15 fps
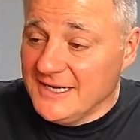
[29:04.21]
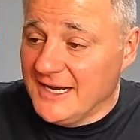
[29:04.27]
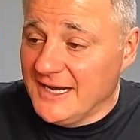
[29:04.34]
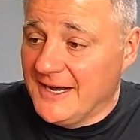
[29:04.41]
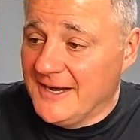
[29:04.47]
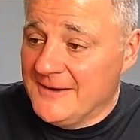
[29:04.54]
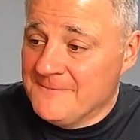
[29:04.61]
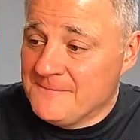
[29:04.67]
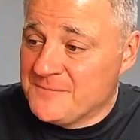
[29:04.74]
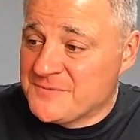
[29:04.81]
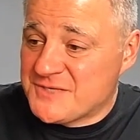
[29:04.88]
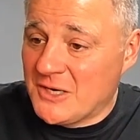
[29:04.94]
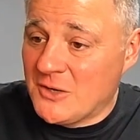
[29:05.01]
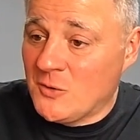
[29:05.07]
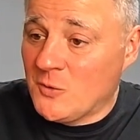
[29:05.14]

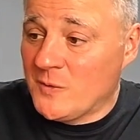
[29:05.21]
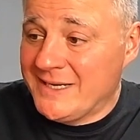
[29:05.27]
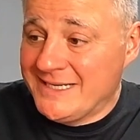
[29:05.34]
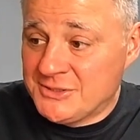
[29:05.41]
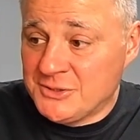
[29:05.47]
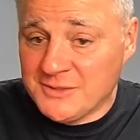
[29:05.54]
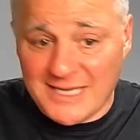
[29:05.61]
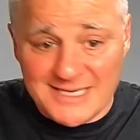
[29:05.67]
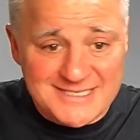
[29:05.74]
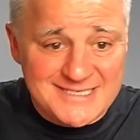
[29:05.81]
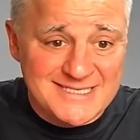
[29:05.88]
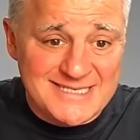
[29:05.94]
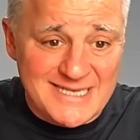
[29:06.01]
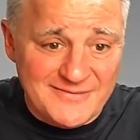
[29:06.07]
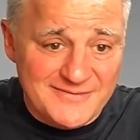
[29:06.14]
So in
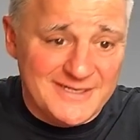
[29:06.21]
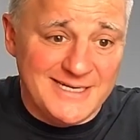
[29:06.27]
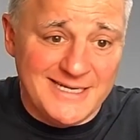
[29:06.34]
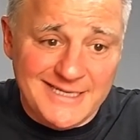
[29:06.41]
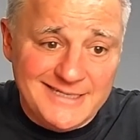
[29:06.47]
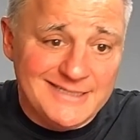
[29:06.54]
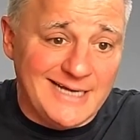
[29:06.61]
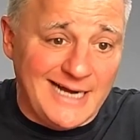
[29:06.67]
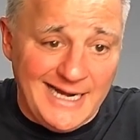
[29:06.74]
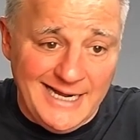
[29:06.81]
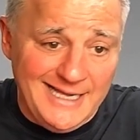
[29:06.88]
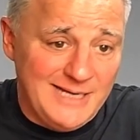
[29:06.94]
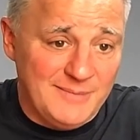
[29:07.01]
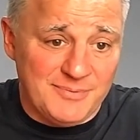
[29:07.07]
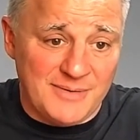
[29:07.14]
2007 and 8, I
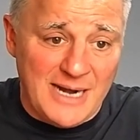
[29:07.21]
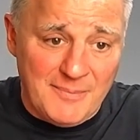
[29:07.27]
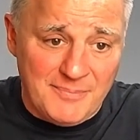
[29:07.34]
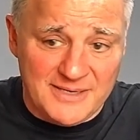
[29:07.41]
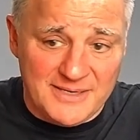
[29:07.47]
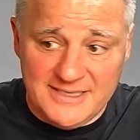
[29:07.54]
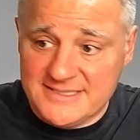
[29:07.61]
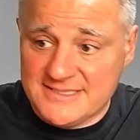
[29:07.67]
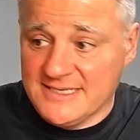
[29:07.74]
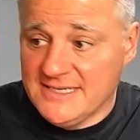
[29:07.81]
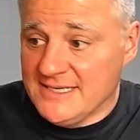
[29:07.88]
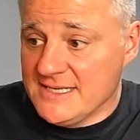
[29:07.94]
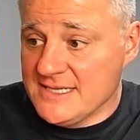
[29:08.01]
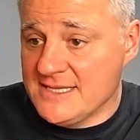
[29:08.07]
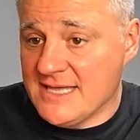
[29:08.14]
had properties
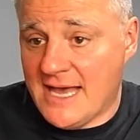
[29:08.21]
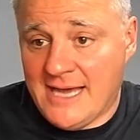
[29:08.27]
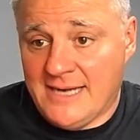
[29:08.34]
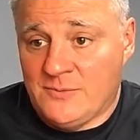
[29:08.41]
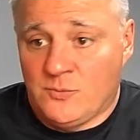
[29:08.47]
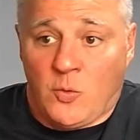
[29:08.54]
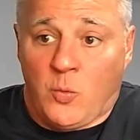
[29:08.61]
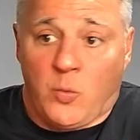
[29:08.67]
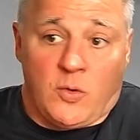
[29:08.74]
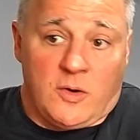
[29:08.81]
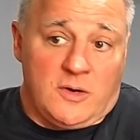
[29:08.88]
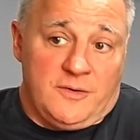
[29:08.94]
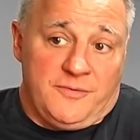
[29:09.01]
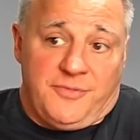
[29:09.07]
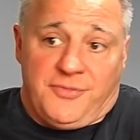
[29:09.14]
that were
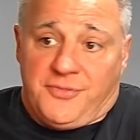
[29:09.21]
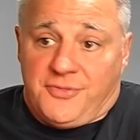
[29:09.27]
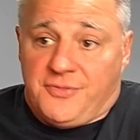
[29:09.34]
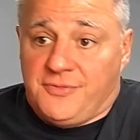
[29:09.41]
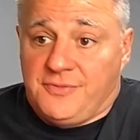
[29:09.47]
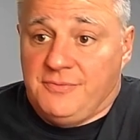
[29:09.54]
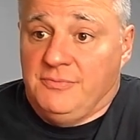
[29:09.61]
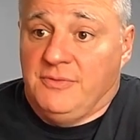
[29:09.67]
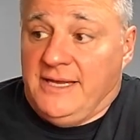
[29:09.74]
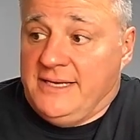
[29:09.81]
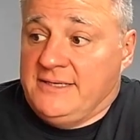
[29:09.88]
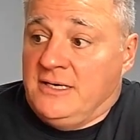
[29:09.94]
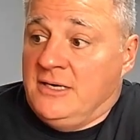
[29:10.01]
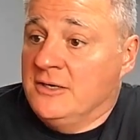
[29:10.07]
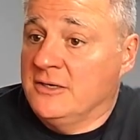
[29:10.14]
worth
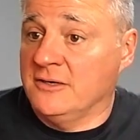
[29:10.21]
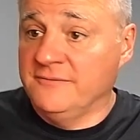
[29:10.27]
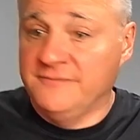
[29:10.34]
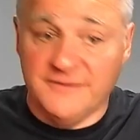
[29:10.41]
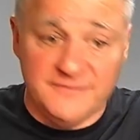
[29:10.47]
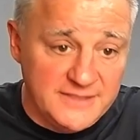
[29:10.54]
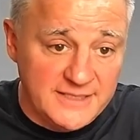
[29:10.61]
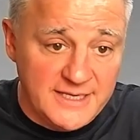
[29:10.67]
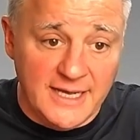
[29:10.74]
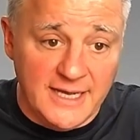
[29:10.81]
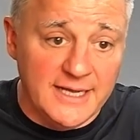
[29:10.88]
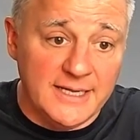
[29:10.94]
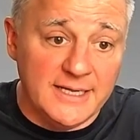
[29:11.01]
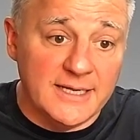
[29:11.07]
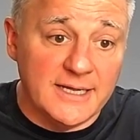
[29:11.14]
like
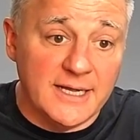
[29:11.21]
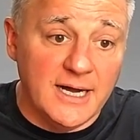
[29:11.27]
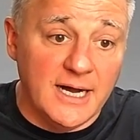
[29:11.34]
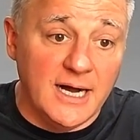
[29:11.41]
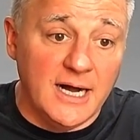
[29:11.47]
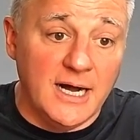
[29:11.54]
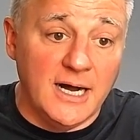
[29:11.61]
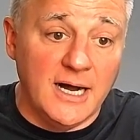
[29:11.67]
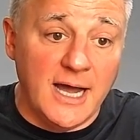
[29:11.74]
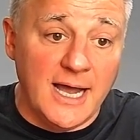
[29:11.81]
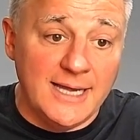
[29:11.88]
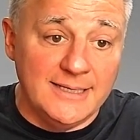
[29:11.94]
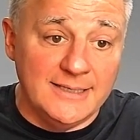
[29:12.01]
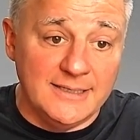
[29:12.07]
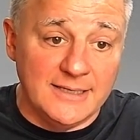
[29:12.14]
150K,
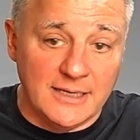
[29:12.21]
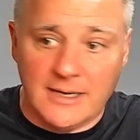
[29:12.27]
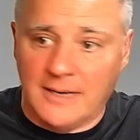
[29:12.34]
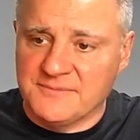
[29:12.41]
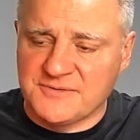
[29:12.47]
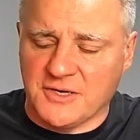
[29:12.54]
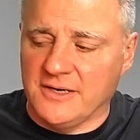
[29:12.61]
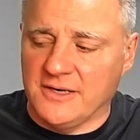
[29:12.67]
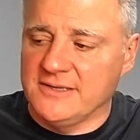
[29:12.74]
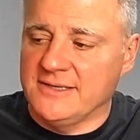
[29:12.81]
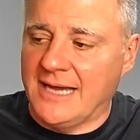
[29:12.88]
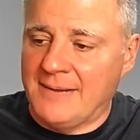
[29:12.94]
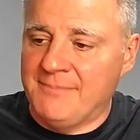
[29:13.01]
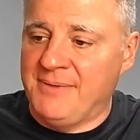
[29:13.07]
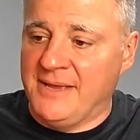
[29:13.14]
and I'm sorry,
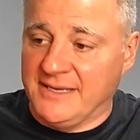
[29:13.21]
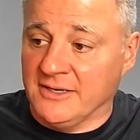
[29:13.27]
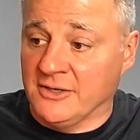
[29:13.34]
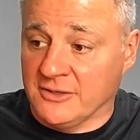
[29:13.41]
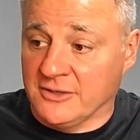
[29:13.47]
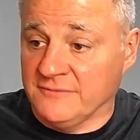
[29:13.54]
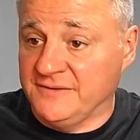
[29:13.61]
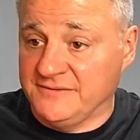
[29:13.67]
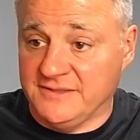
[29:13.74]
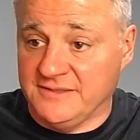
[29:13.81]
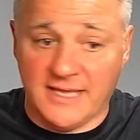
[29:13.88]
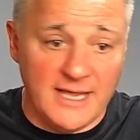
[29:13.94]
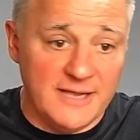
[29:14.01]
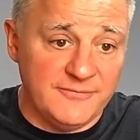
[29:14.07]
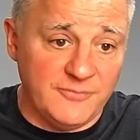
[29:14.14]
that I paid
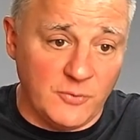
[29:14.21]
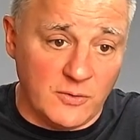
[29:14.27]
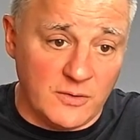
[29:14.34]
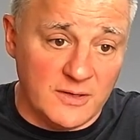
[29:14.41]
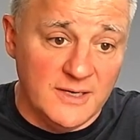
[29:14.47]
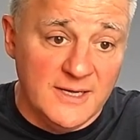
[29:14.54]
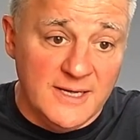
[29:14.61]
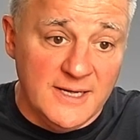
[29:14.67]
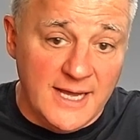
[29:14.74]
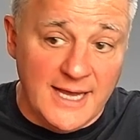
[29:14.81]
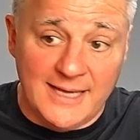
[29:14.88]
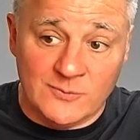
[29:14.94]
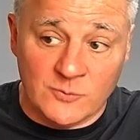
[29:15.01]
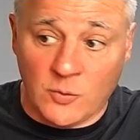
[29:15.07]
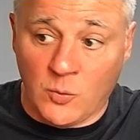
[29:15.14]
150K for,
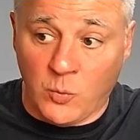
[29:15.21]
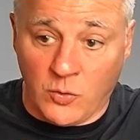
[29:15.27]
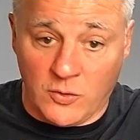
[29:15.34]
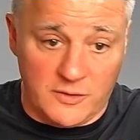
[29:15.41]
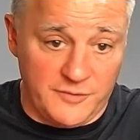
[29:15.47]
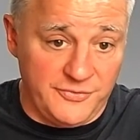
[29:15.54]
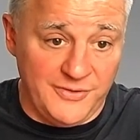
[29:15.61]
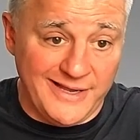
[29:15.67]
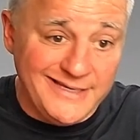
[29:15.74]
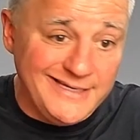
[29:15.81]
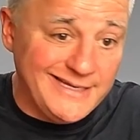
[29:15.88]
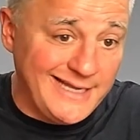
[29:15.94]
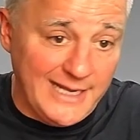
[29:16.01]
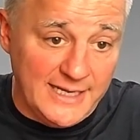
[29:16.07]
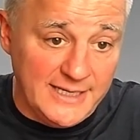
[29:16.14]
and were worth
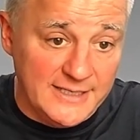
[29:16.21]
80K.